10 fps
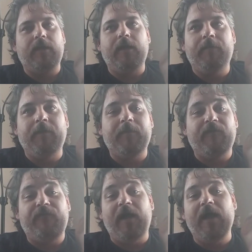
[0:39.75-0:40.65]
Um, number
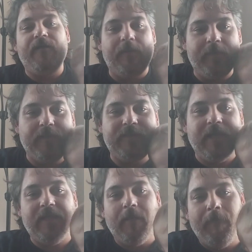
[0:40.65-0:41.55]
five, I'm going to
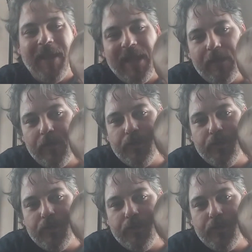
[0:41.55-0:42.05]
say The Man Who